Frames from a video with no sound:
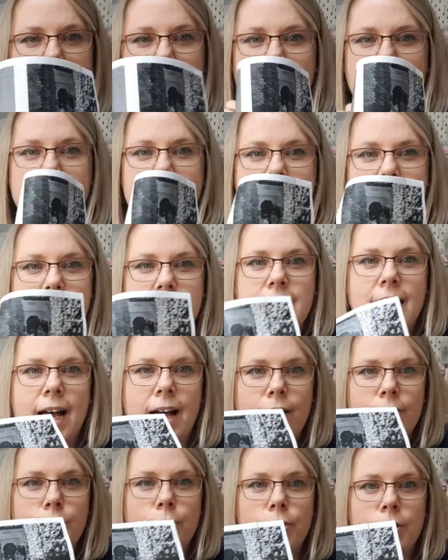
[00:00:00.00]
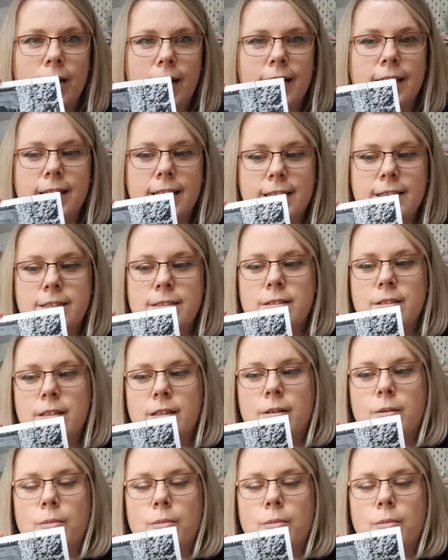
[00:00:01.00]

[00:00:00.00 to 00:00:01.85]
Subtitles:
think I did have one like this